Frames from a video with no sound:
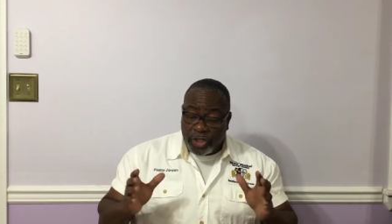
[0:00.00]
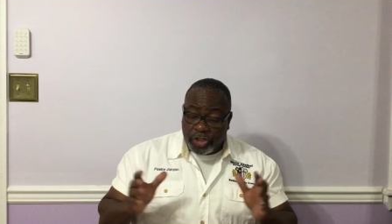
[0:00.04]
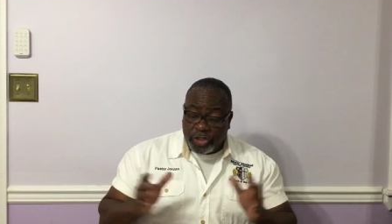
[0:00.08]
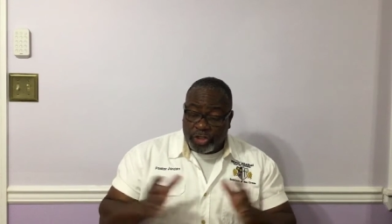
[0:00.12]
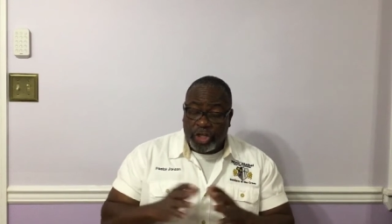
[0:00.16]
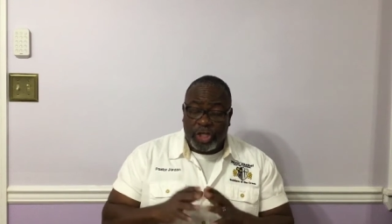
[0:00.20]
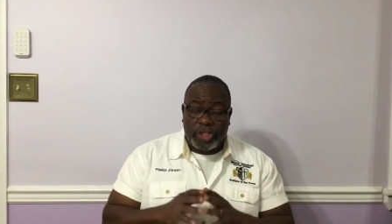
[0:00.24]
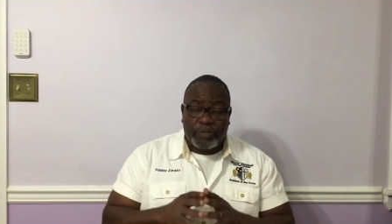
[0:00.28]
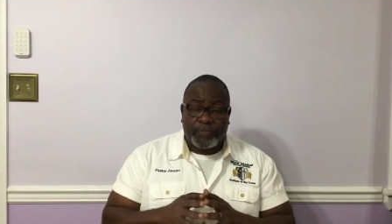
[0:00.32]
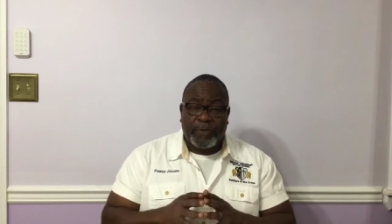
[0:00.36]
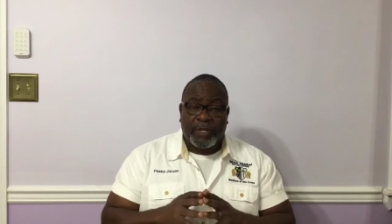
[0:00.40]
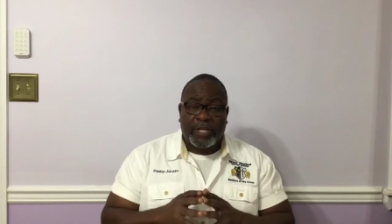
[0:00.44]

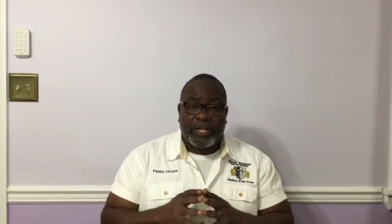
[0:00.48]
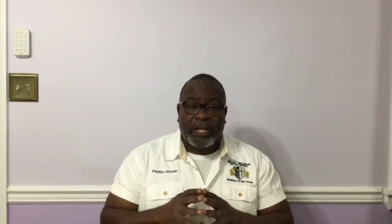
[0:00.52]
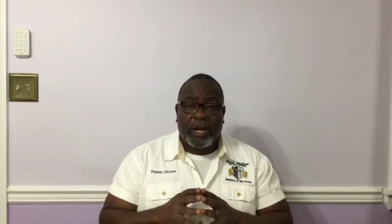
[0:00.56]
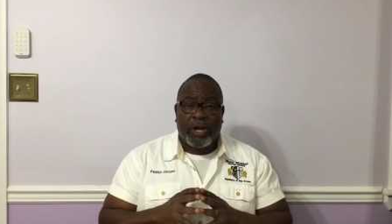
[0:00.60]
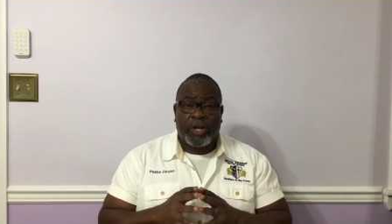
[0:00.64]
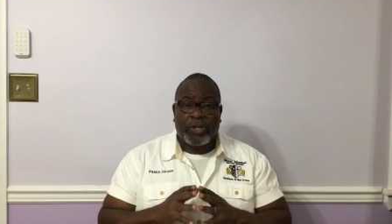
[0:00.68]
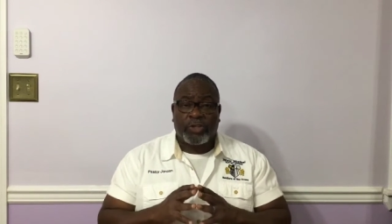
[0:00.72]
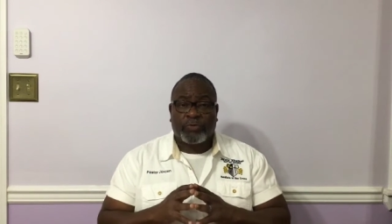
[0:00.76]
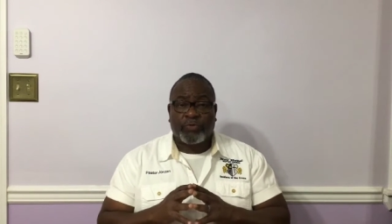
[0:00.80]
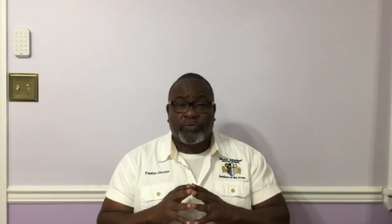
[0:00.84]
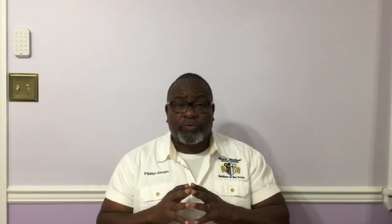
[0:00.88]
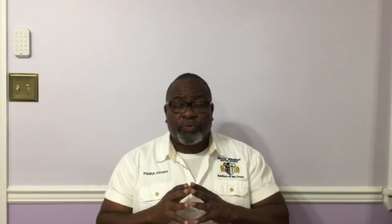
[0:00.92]
just
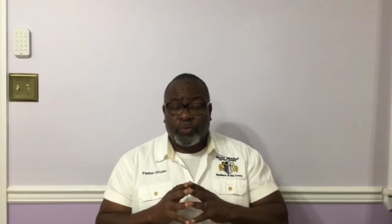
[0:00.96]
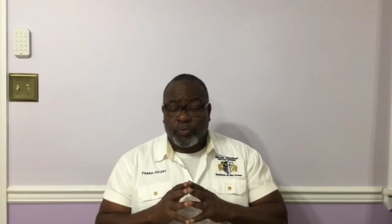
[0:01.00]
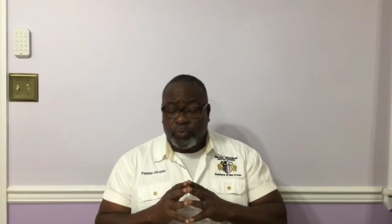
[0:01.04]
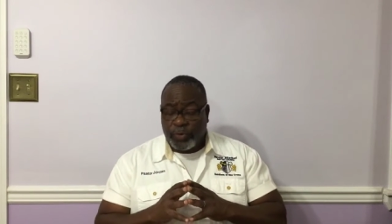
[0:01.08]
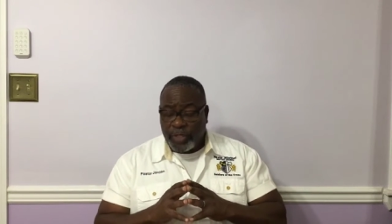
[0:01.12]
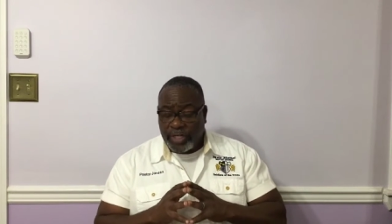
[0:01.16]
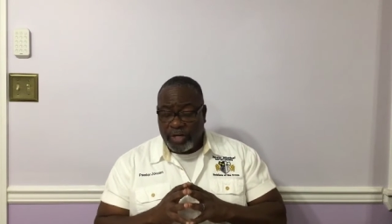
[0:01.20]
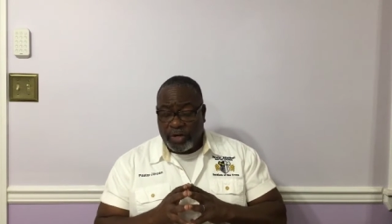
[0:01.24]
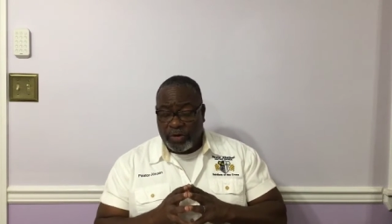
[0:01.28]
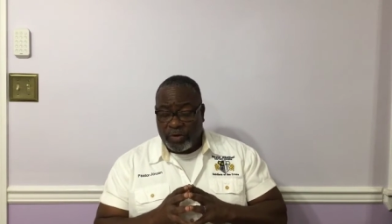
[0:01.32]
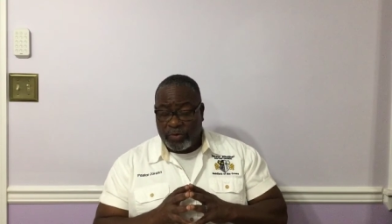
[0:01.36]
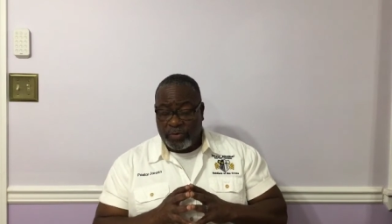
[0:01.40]
because
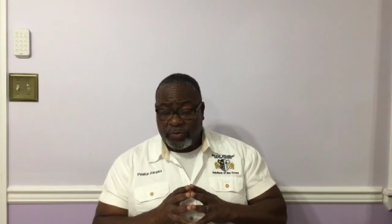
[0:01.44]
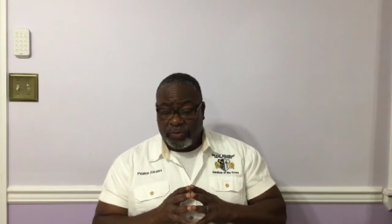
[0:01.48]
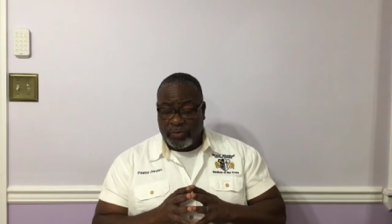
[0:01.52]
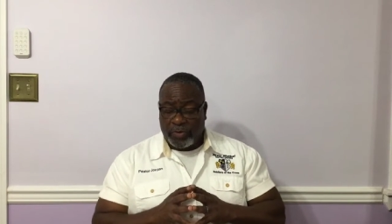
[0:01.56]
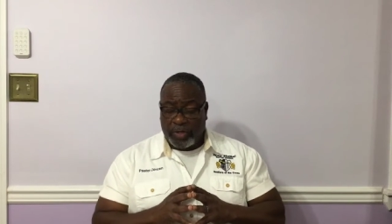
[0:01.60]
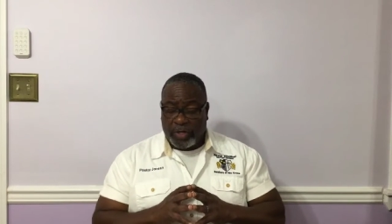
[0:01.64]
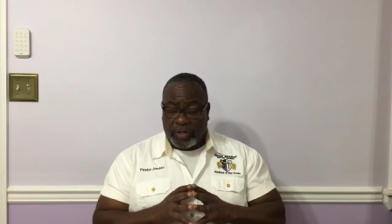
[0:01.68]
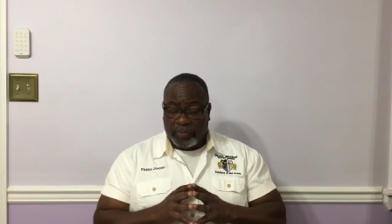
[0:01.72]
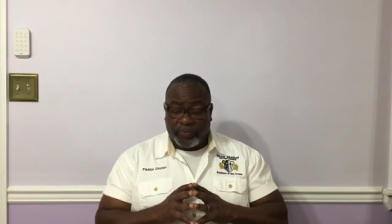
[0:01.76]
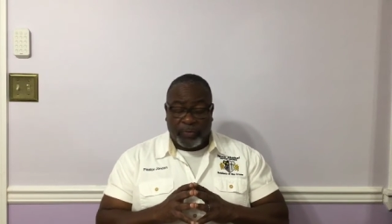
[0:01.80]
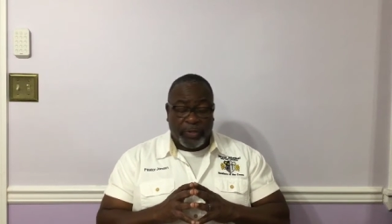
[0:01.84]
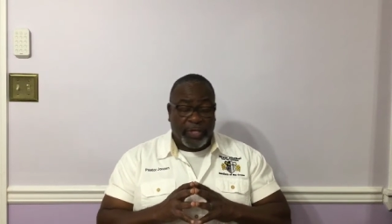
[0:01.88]
we
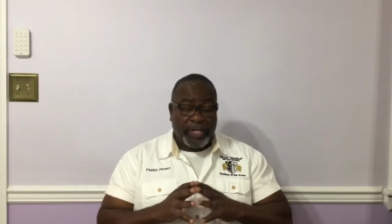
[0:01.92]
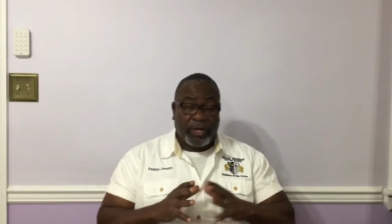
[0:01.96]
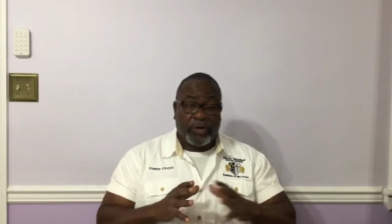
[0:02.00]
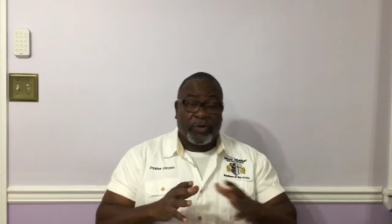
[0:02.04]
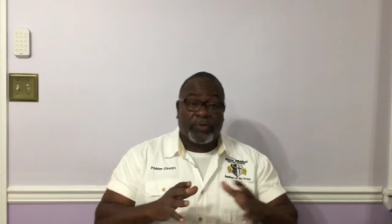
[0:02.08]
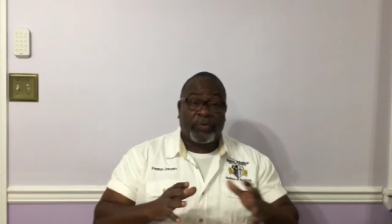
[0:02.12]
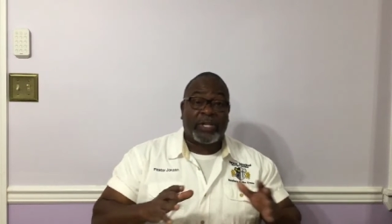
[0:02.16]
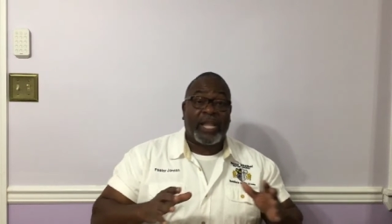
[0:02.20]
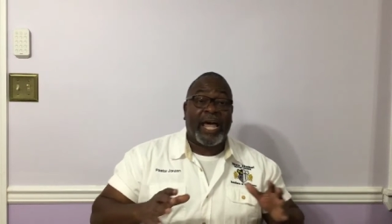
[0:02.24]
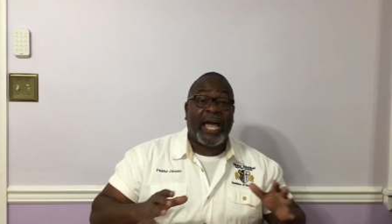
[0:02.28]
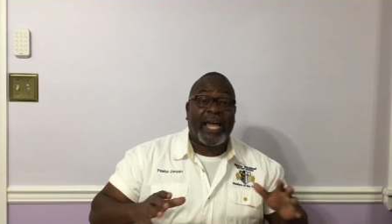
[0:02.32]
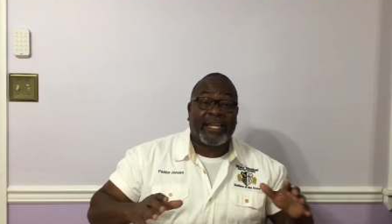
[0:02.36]
don't we
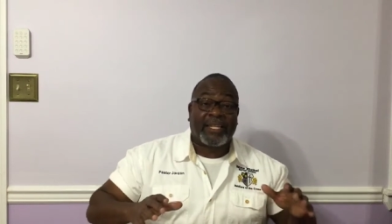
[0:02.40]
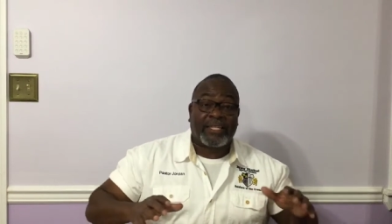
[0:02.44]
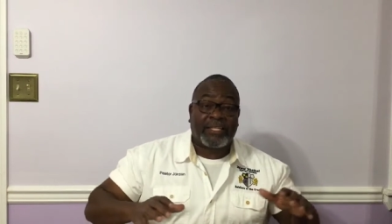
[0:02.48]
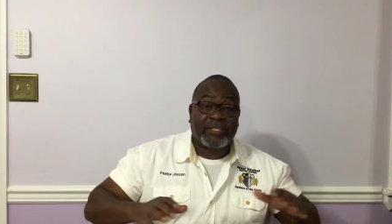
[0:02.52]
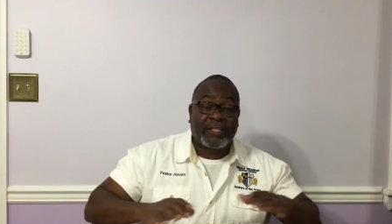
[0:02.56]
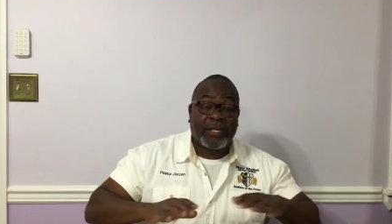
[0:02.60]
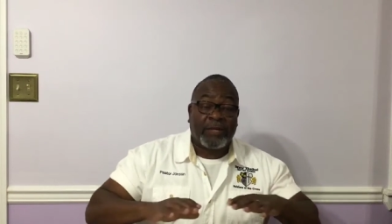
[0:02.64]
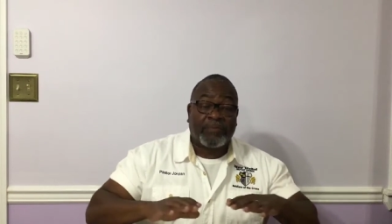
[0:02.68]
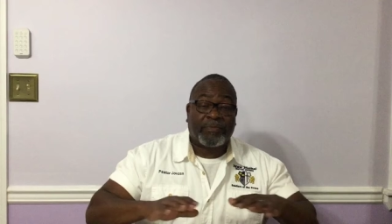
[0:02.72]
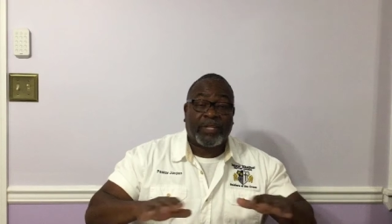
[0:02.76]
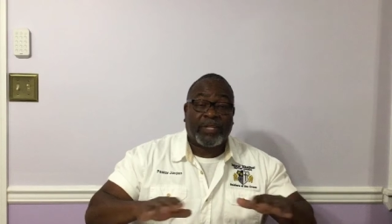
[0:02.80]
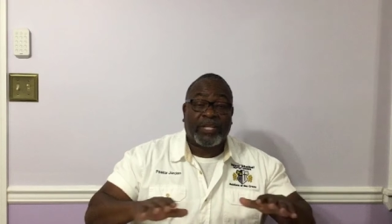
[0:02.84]
don't like
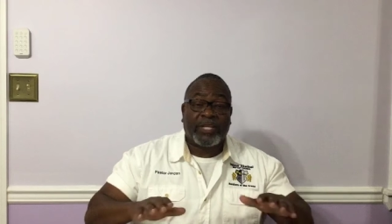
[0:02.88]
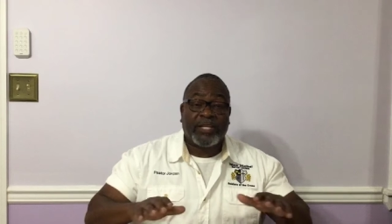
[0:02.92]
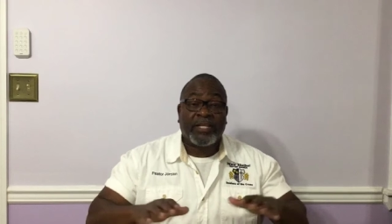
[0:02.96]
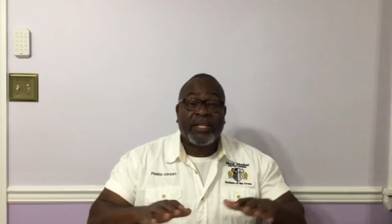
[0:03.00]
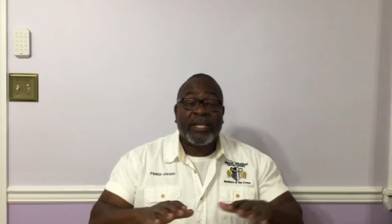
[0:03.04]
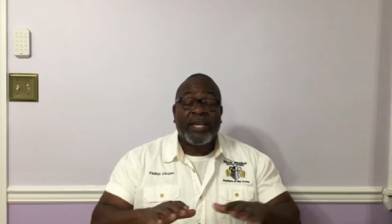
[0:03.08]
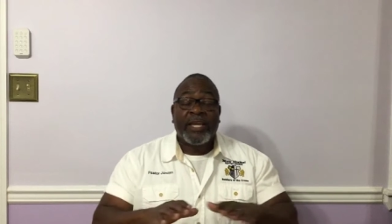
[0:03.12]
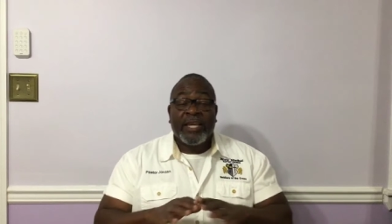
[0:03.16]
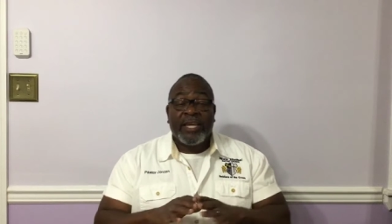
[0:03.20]
something